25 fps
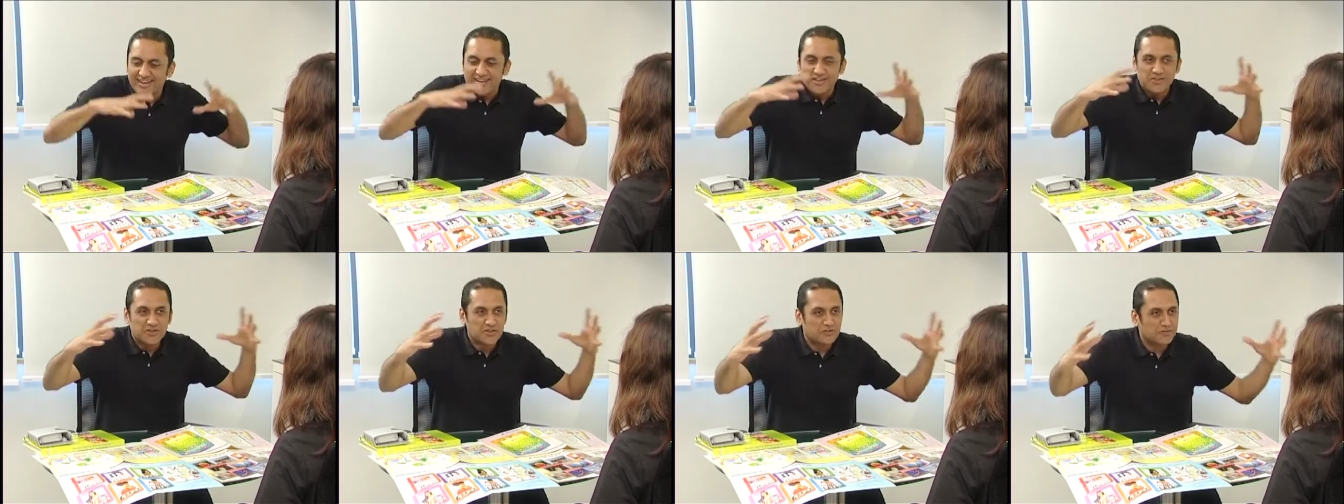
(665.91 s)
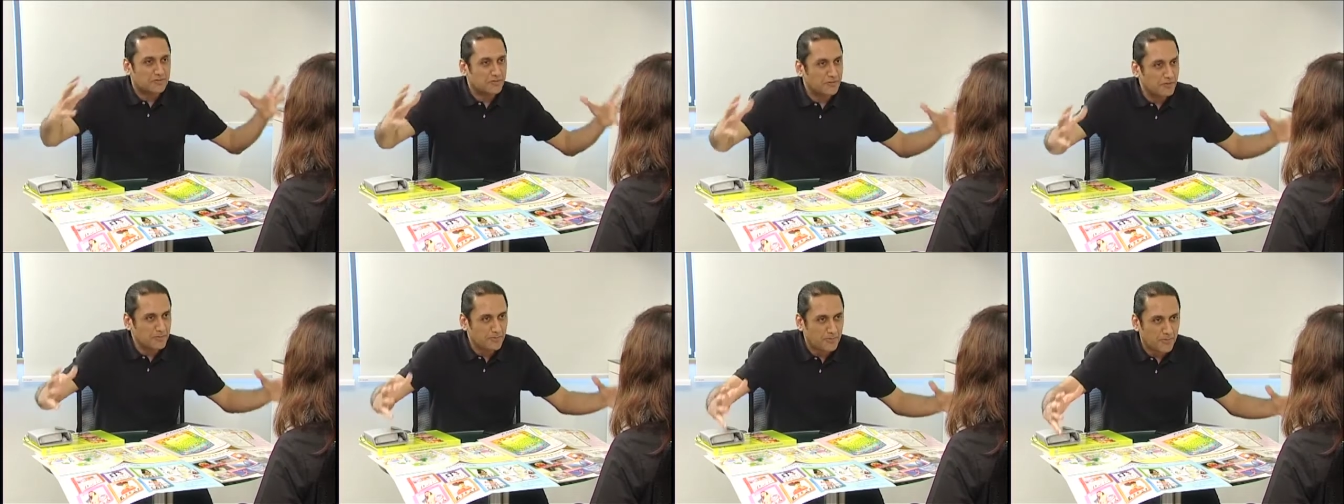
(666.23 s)
the
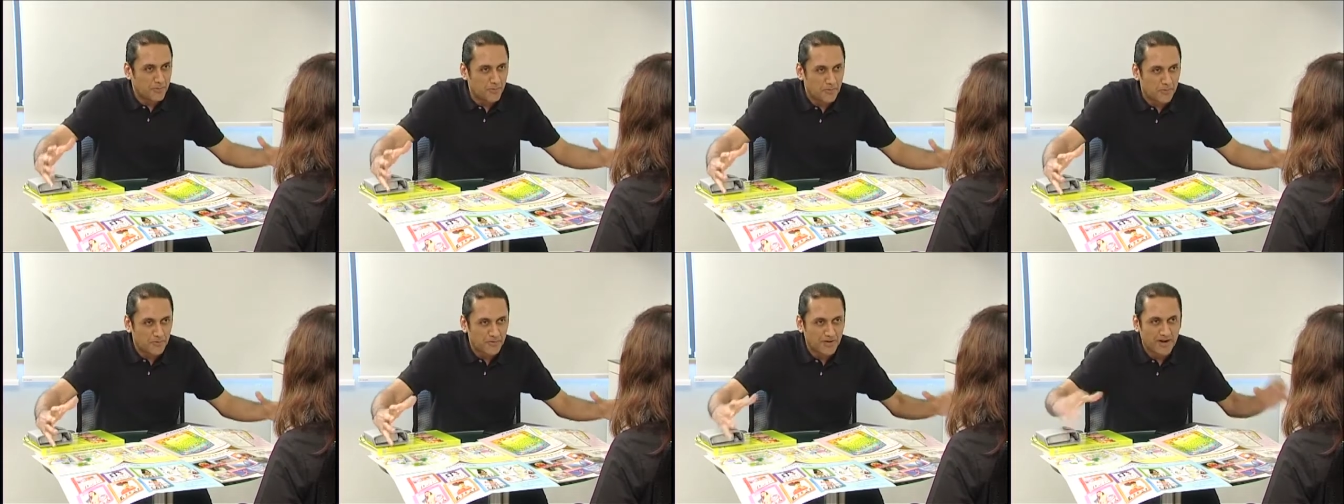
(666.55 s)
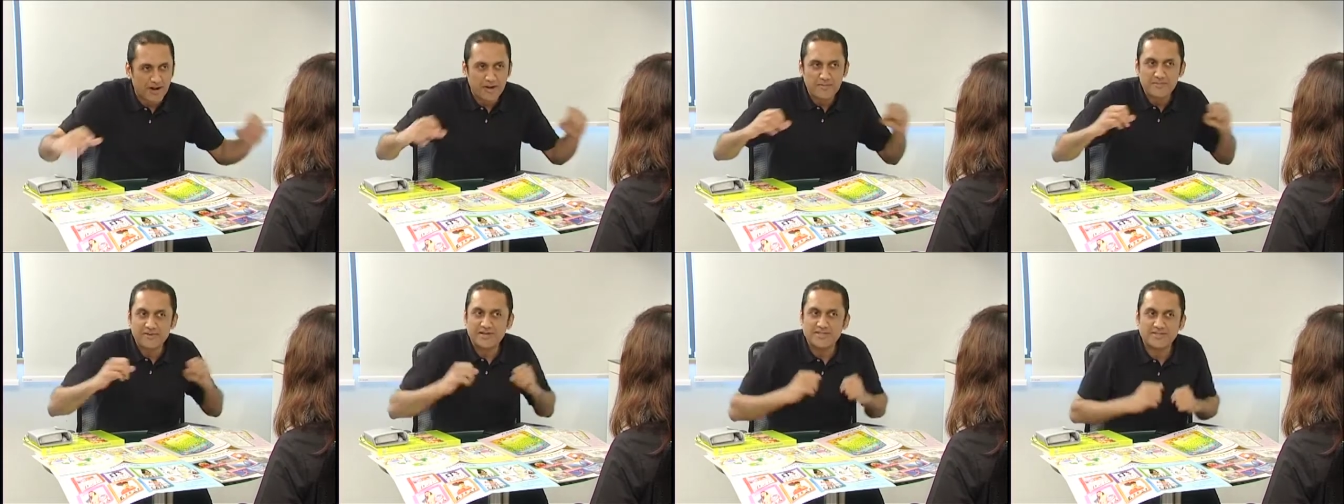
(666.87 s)
full
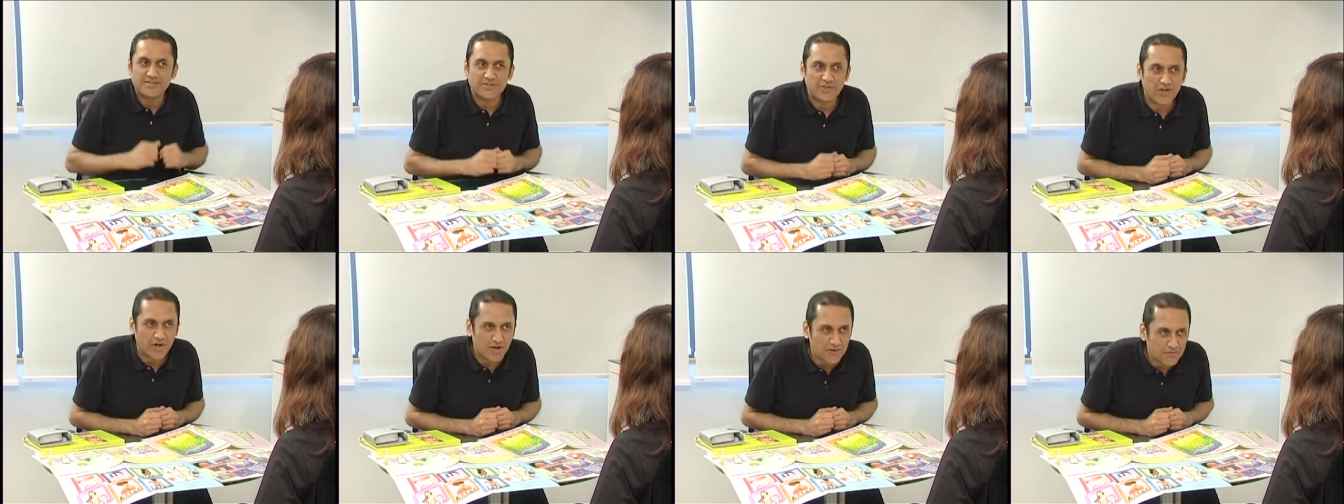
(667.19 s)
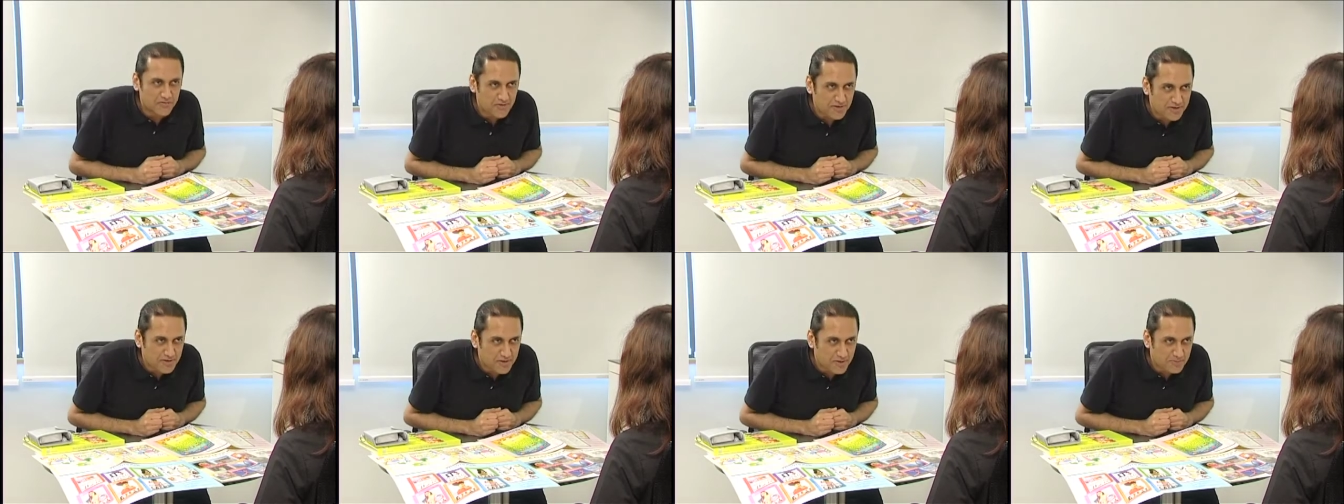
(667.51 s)
program does not
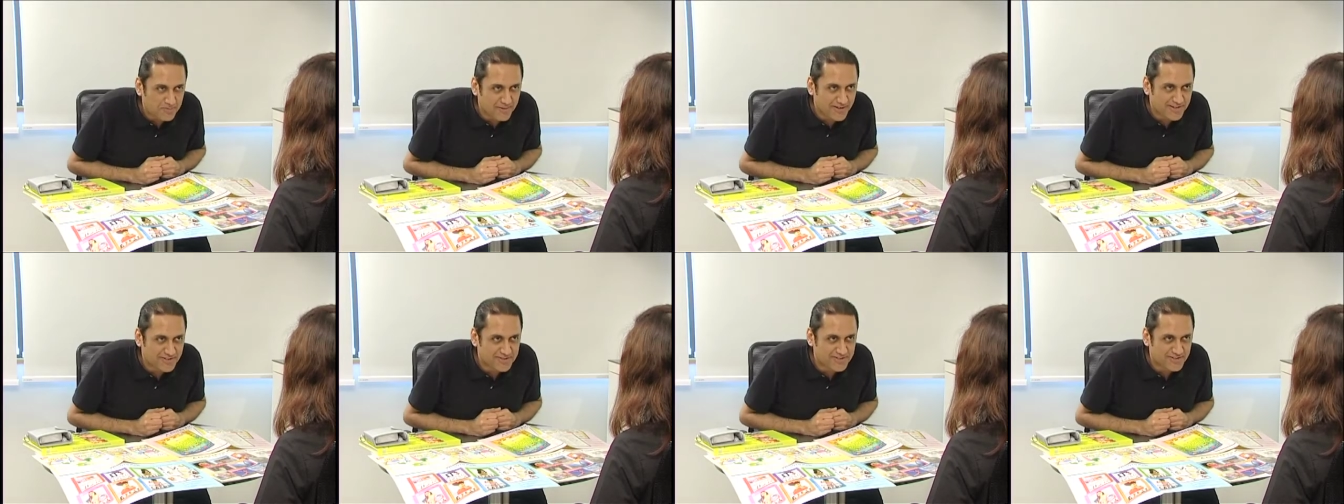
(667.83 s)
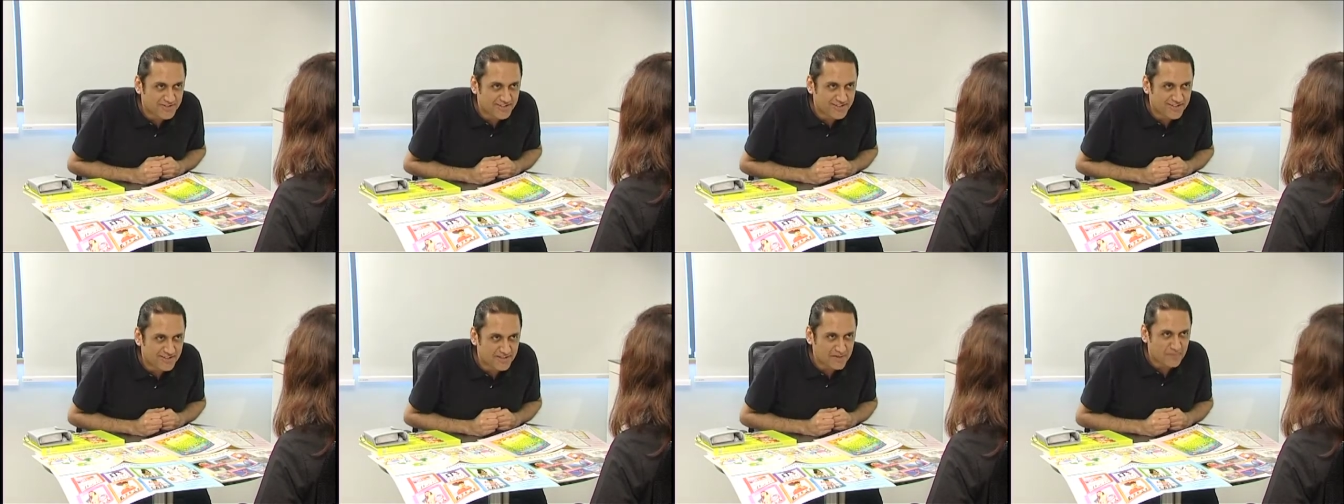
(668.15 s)
fit your
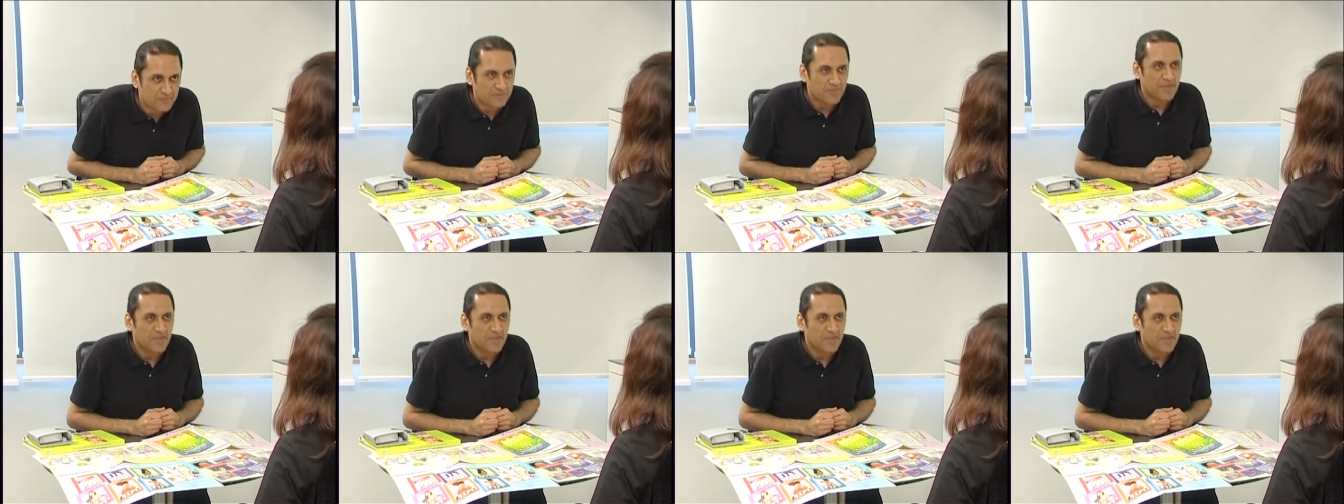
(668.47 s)
budget.